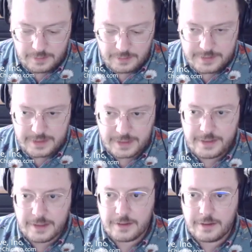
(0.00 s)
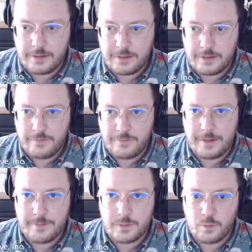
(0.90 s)
He's got a young friend
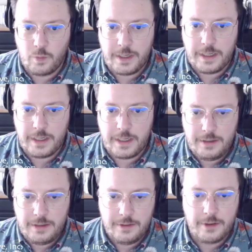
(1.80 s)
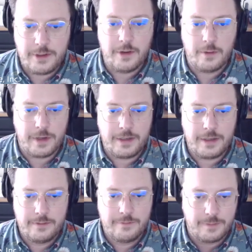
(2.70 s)
named Winnie. Oh, you know
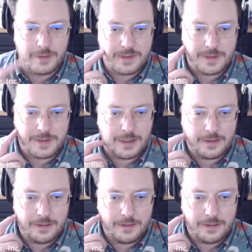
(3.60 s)
Winnie from Elizabeth and Tyler.